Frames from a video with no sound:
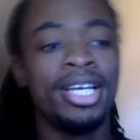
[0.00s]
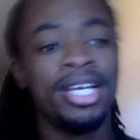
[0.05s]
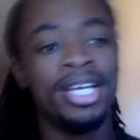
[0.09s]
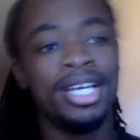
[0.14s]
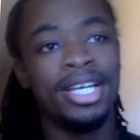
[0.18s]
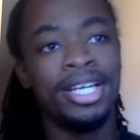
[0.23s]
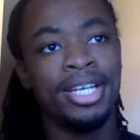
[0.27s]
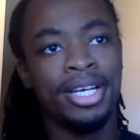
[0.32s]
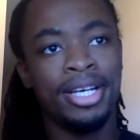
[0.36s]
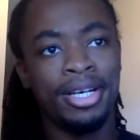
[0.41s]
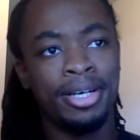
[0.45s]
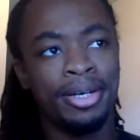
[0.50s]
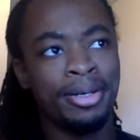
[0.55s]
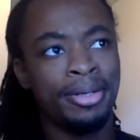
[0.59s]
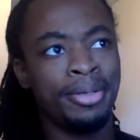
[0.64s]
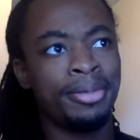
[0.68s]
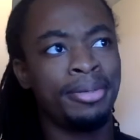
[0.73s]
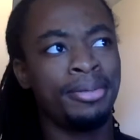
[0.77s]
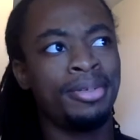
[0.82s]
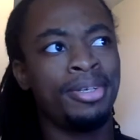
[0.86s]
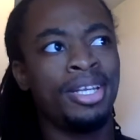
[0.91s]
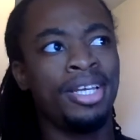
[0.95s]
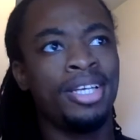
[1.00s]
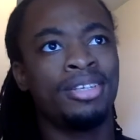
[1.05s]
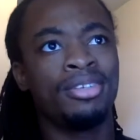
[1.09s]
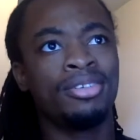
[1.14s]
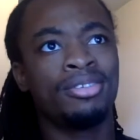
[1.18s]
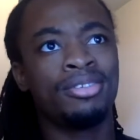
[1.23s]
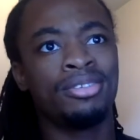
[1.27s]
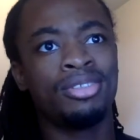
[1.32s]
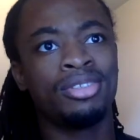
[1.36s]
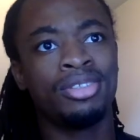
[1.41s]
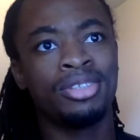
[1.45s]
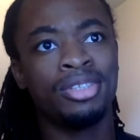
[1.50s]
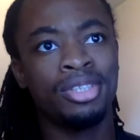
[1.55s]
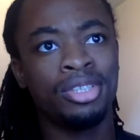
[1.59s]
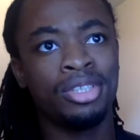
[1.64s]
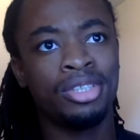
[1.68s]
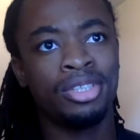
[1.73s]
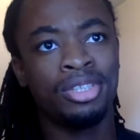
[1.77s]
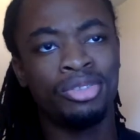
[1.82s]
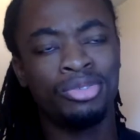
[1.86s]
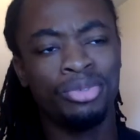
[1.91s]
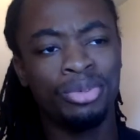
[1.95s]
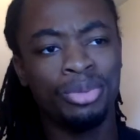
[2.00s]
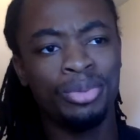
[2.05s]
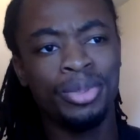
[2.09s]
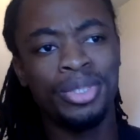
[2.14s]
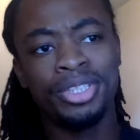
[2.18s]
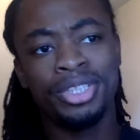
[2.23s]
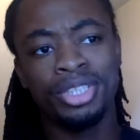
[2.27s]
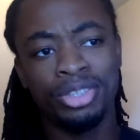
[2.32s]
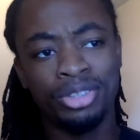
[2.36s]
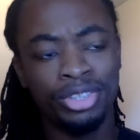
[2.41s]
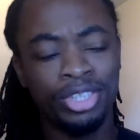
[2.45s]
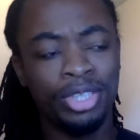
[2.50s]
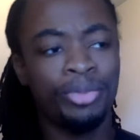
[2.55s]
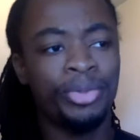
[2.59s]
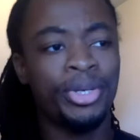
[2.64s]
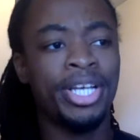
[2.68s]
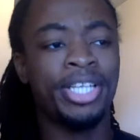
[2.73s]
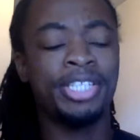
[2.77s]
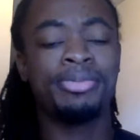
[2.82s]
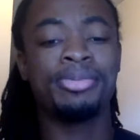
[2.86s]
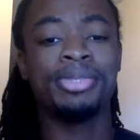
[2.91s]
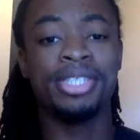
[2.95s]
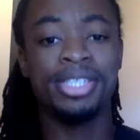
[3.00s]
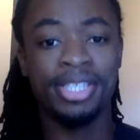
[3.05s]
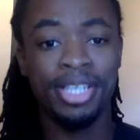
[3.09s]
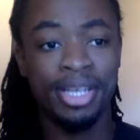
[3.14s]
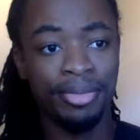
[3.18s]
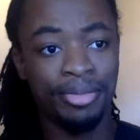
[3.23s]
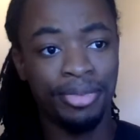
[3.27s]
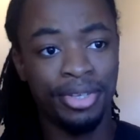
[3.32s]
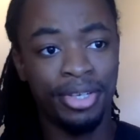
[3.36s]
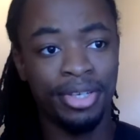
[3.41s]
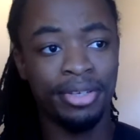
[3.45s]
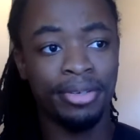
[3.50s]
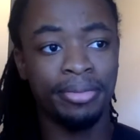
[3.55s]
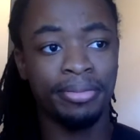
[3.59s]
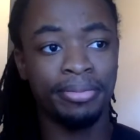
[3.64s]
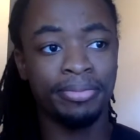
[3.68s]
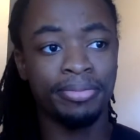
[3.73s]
And like 3 weeks ago, someone asked me the same thing,